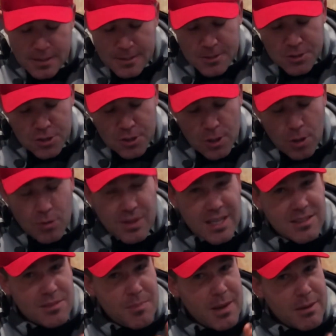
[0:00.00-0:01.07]
So
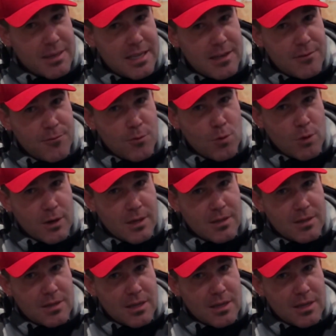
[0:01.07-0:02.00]
that's about it for